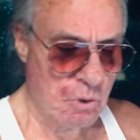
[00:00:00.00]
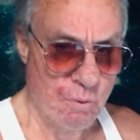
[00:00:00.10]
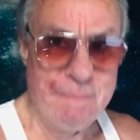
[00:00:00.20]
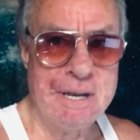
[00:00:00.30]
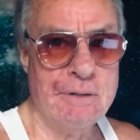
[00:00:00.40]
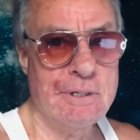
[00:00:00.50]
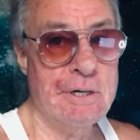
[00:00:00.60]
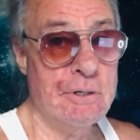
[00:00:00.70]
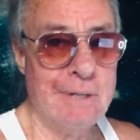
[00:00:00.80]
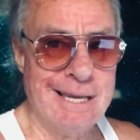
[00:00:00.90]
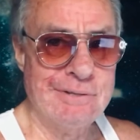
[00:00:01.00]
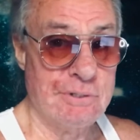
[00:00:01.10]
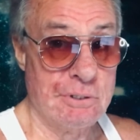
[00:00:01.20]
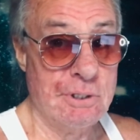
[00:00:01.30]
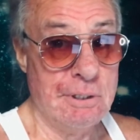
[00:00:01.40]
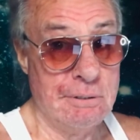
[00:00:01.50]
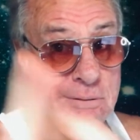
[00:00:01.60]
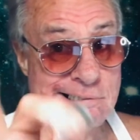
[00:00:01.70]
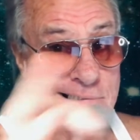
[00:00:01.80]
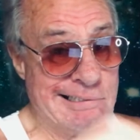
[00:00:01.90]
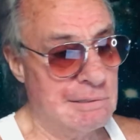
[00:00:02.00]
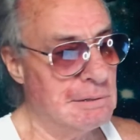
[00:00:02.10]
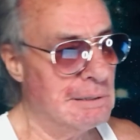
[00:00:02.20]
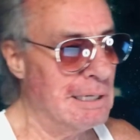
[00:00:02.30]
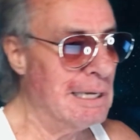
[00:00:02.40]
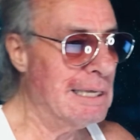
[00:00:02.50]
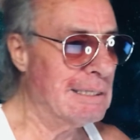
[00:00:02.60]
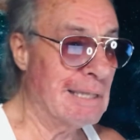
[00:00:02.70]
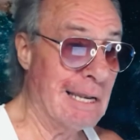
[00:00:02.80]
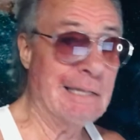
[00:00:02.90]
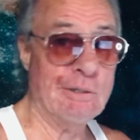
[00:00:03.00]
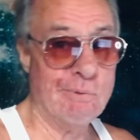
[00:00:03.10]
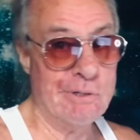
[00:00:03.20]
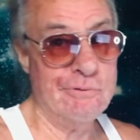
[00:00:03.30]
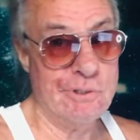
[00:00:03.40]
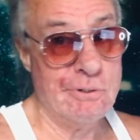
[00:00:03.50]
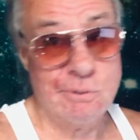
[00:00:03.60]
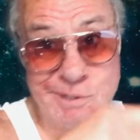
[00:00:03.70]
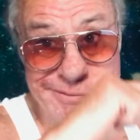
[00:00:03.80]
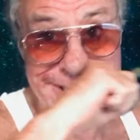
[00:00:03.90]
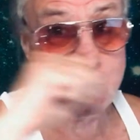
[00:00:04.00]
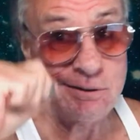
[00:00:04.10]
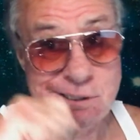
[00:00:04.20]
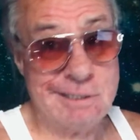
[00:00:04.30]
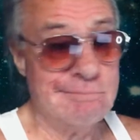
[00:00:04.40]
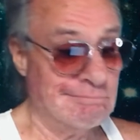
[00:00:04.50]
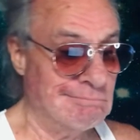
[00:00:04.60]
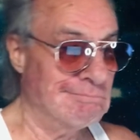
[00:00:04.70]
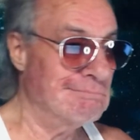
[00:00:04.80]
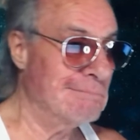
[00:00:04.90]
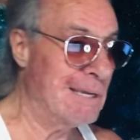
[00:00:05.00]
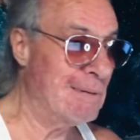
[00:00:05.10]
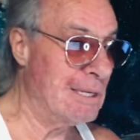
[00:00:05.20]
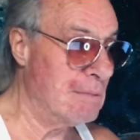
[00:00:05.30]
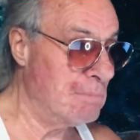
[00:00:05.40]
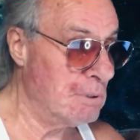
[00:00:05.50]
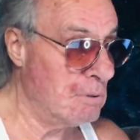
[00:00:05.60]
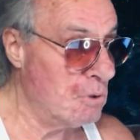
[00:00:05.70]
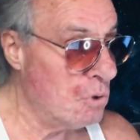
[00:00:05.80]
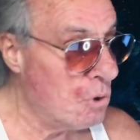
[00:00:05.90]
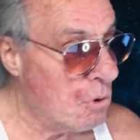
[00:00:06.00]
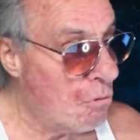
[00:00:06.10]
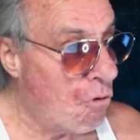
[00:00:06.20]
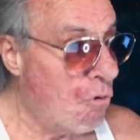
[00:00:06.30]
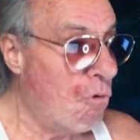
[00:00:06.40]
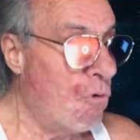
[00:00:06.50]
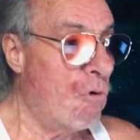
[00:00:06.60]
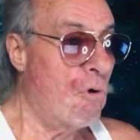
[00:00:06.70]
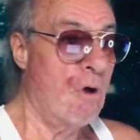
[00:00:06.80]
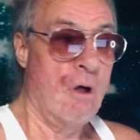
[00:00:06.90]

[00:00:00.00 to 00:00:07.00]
women out there, you guys are good. I like I like the ones, you know, the ones that aren't like mm, baby up.